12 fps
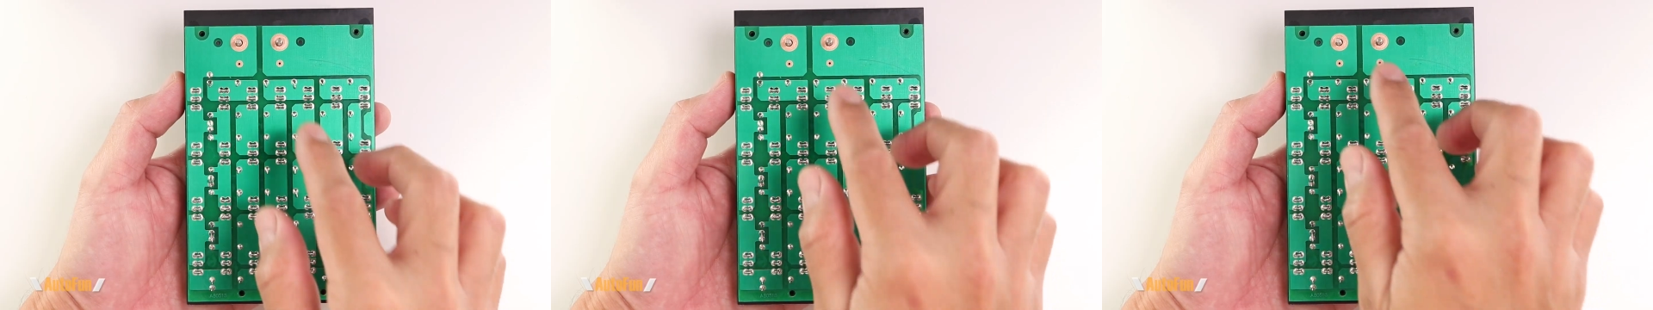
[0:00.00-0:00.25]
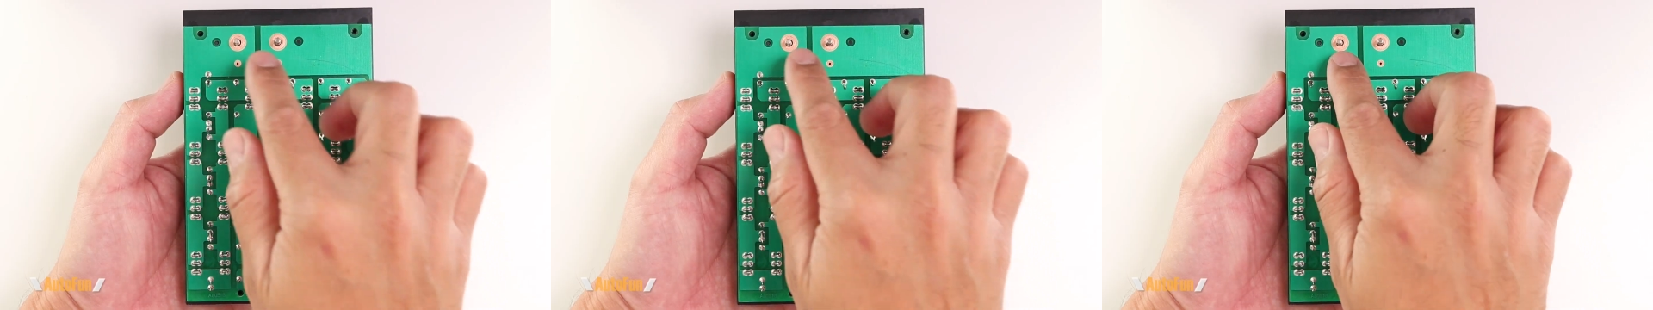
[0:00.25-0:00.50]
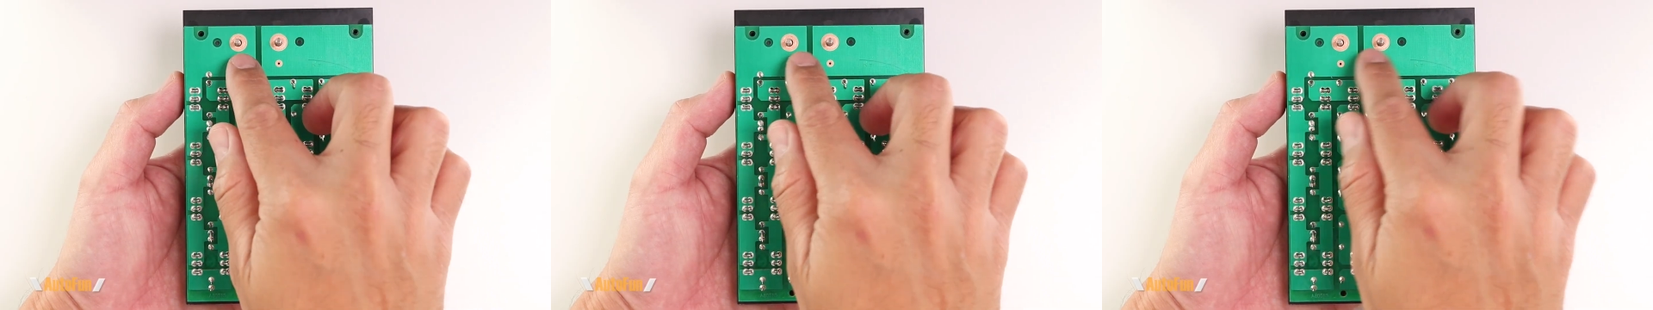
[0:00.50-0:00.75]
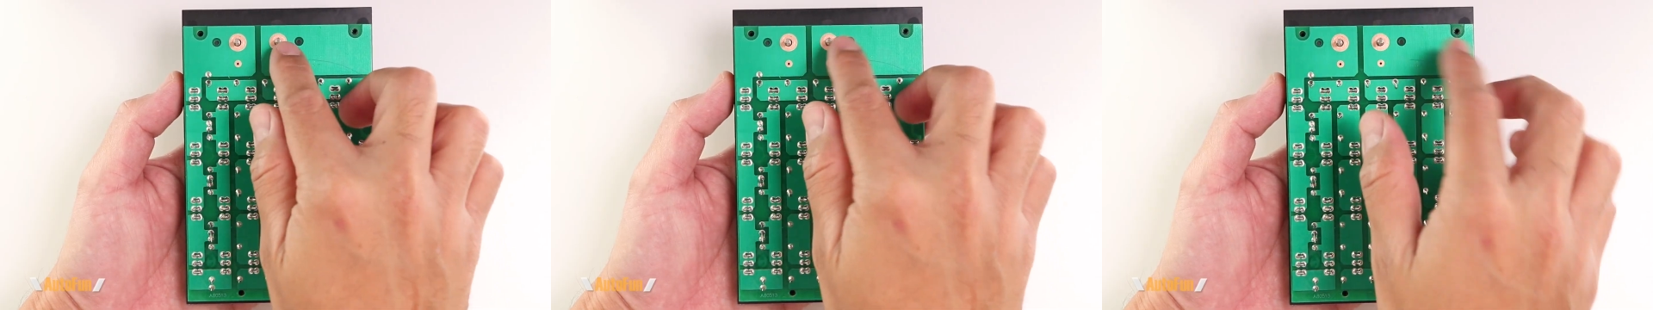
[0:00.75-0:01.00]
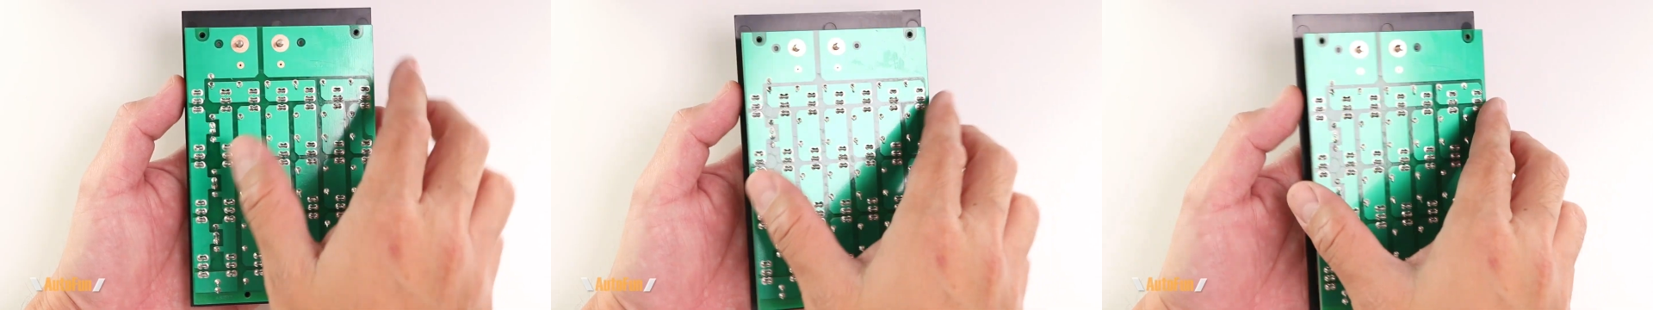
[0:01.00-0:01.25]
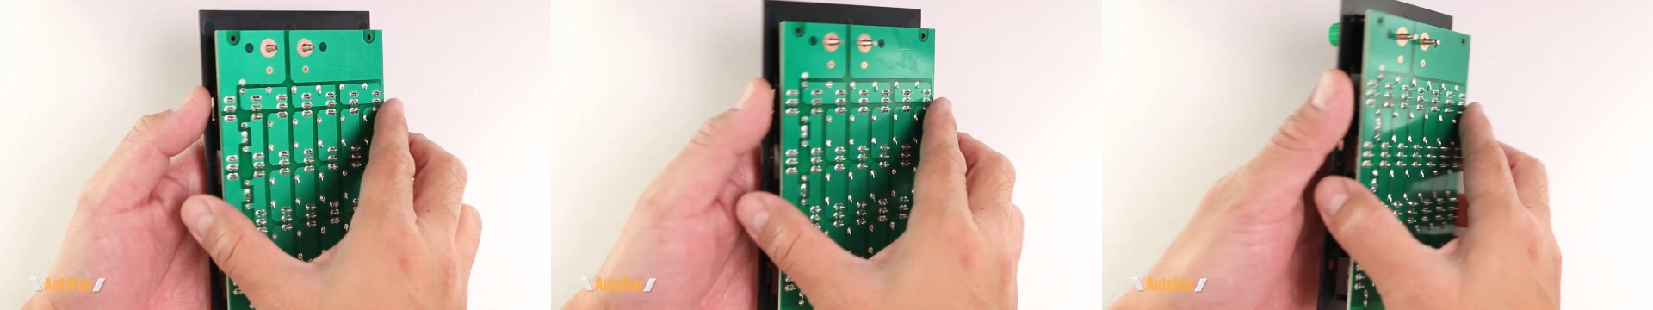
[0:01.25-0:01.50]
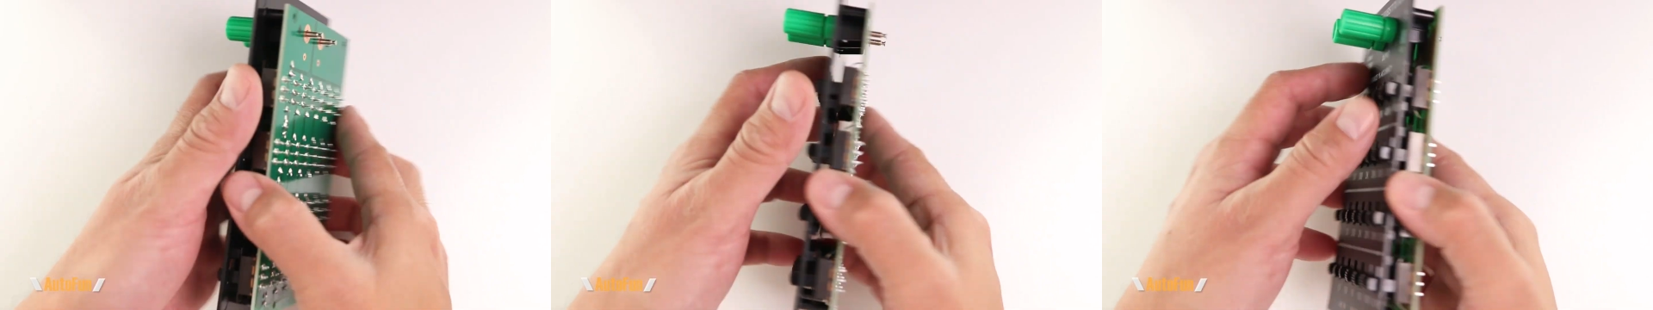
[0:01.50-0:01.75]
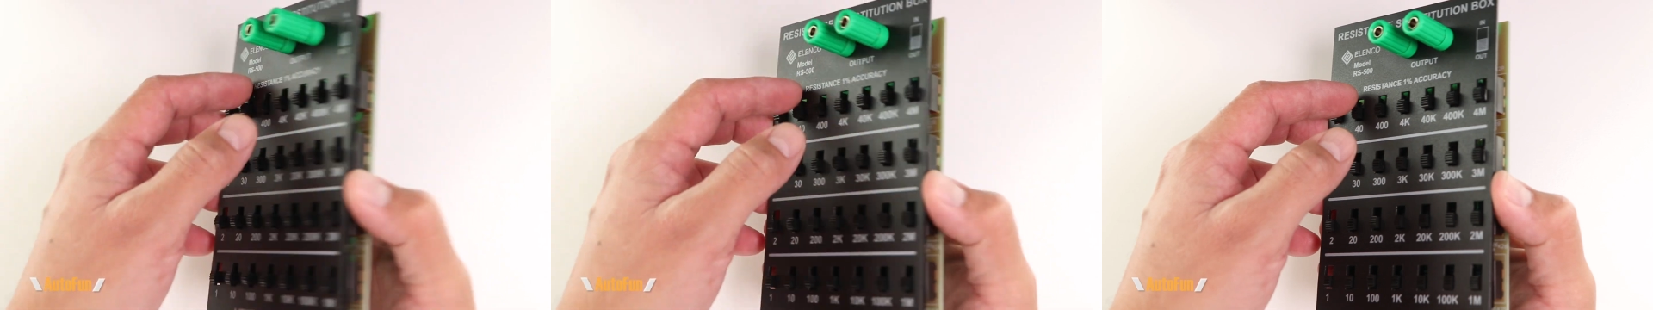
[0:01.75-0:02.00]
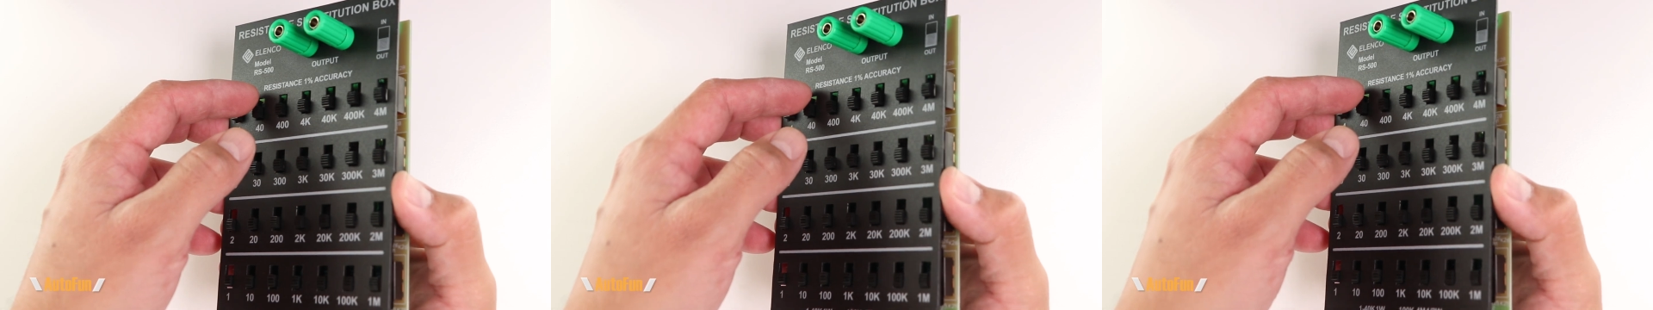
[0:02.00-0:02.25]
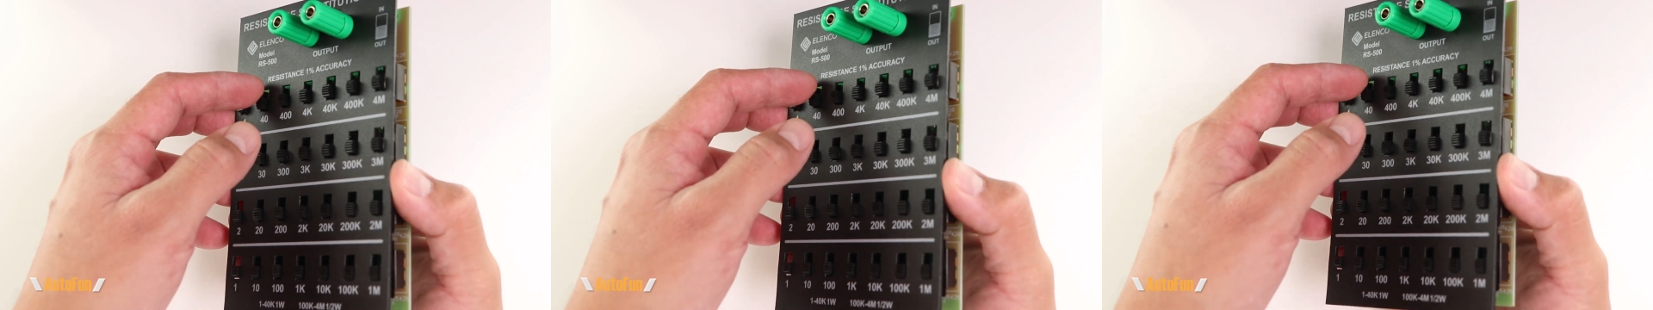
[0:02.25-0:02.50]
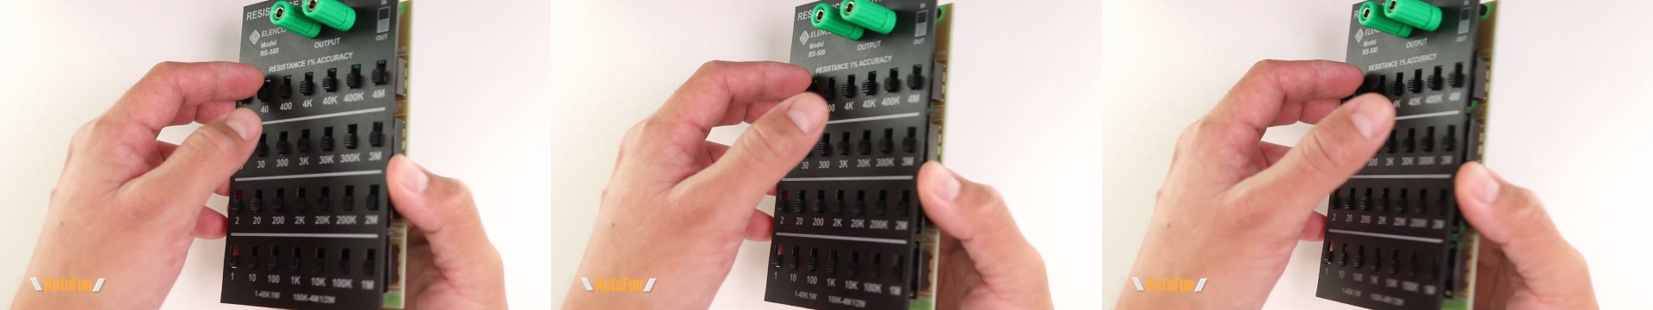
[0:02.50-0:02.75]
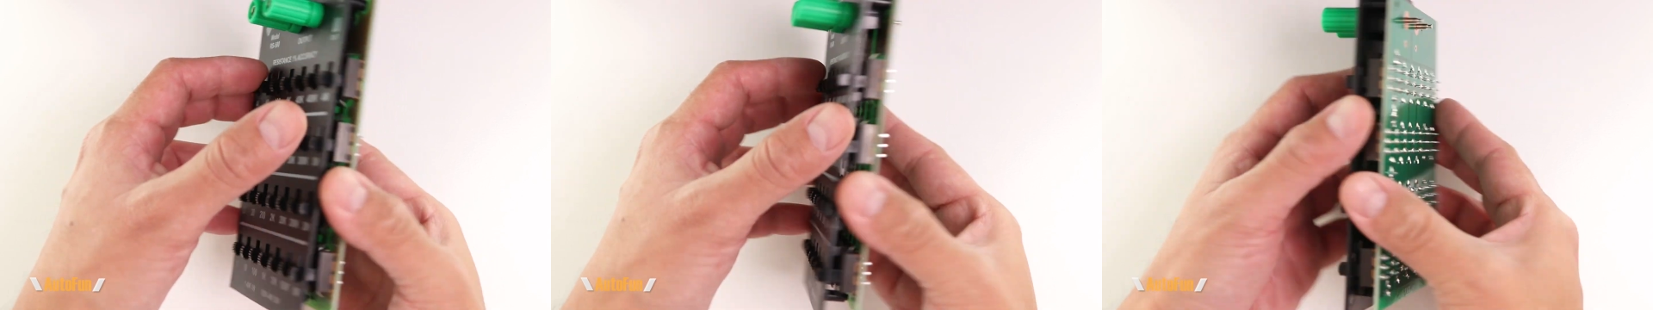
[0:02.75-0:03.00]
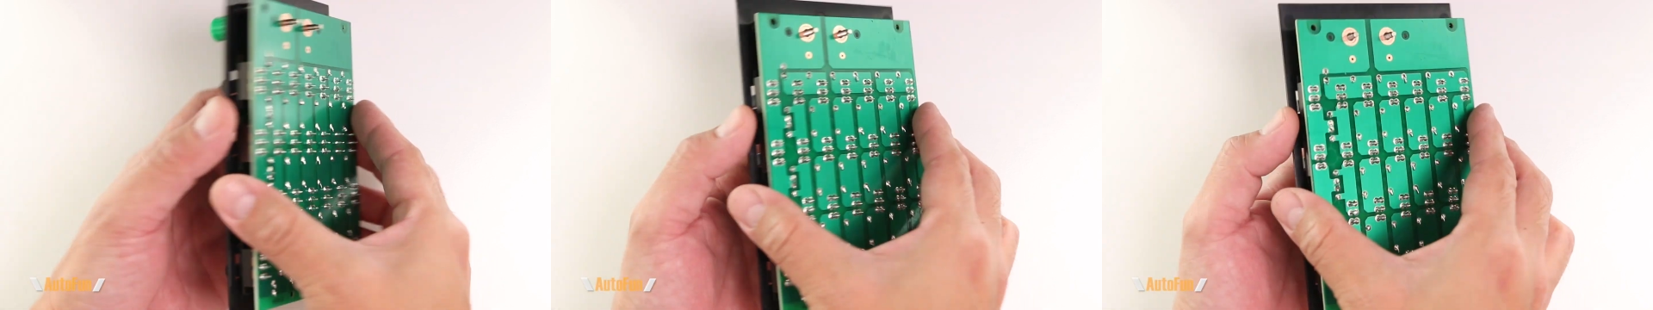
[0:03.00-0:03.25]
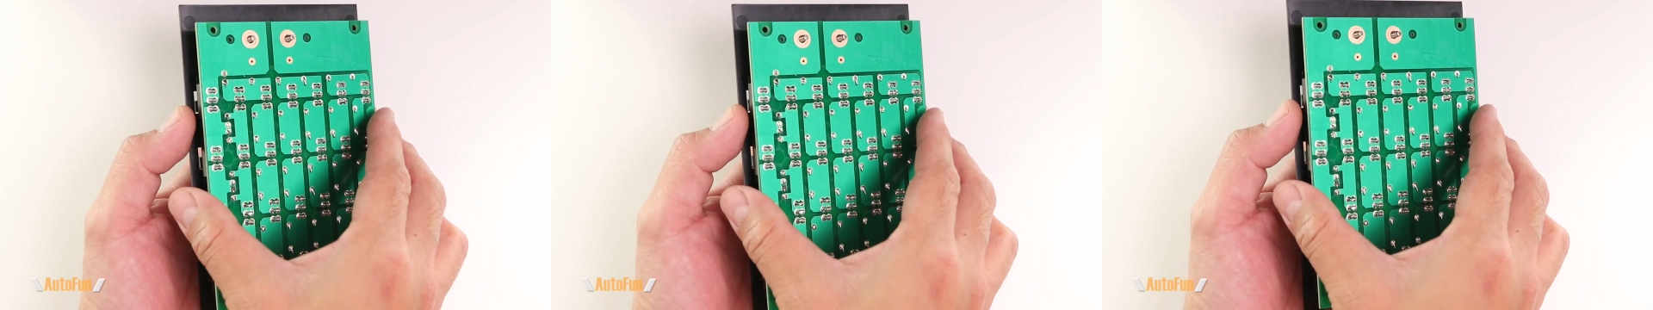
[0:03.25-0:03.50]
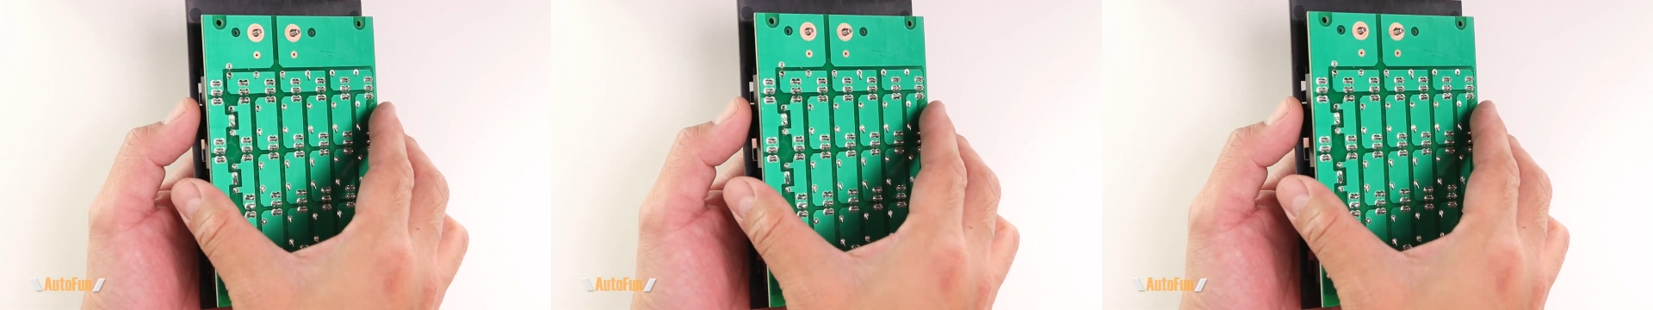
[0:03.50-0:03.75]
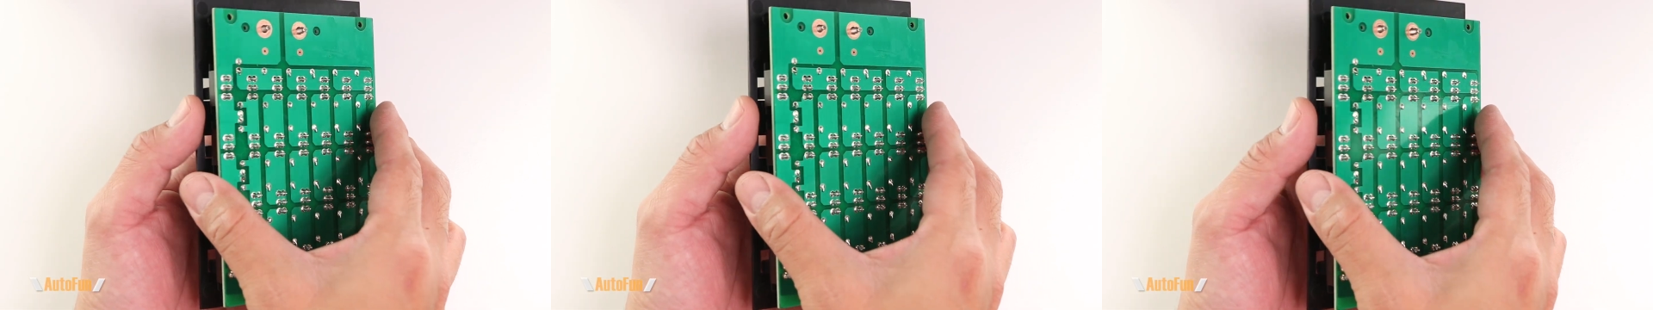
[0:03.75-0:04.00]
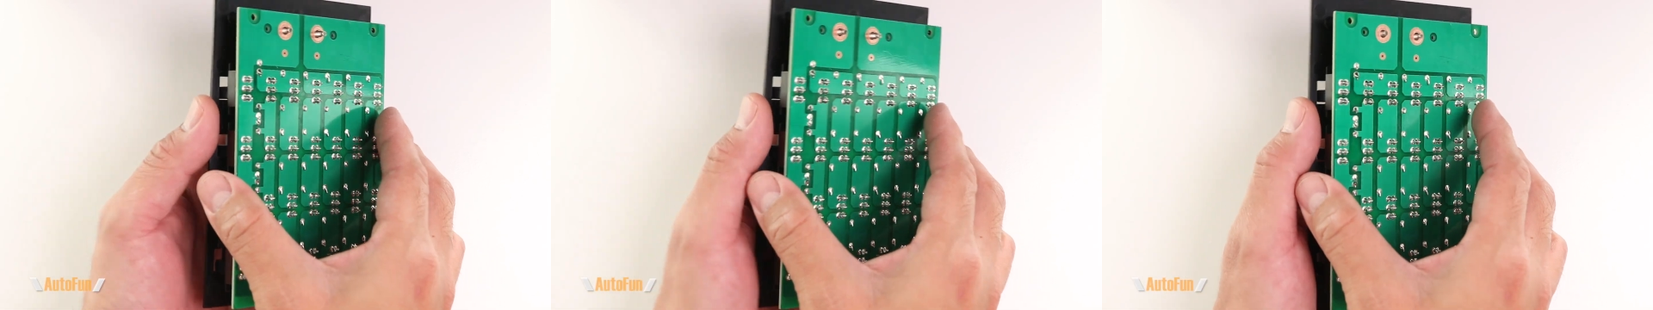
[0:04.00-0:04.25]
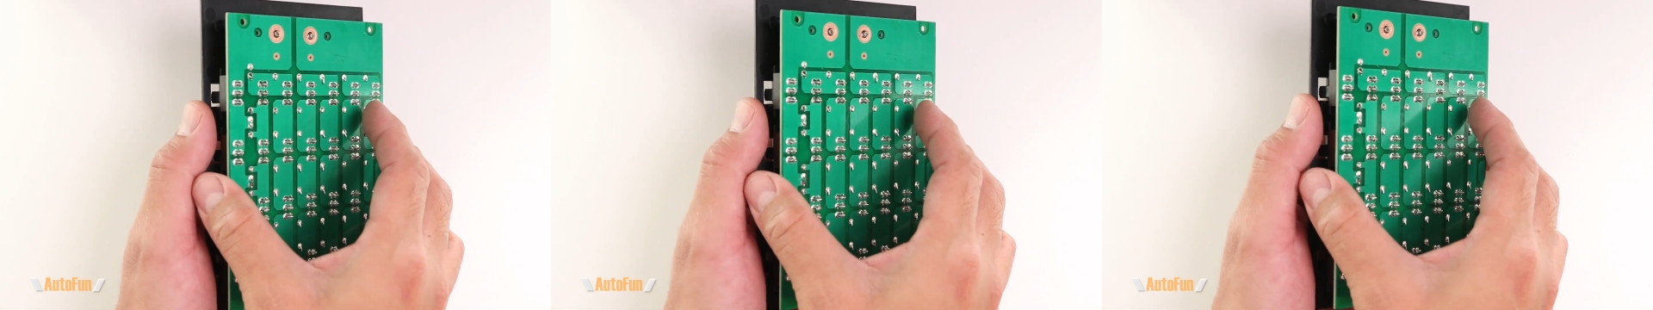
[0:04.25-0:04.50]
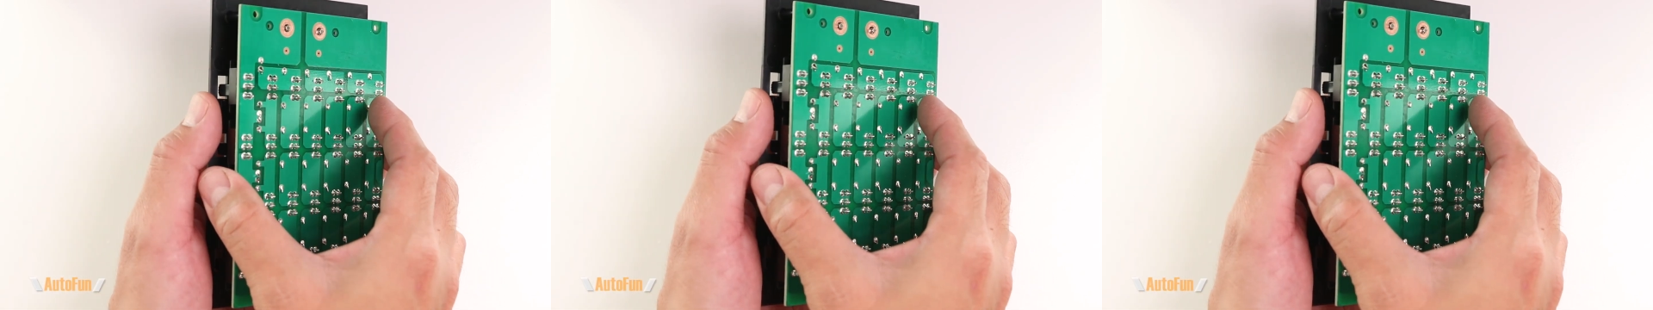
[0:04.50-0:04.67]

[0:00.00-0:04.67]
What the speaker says: (no speaker visible)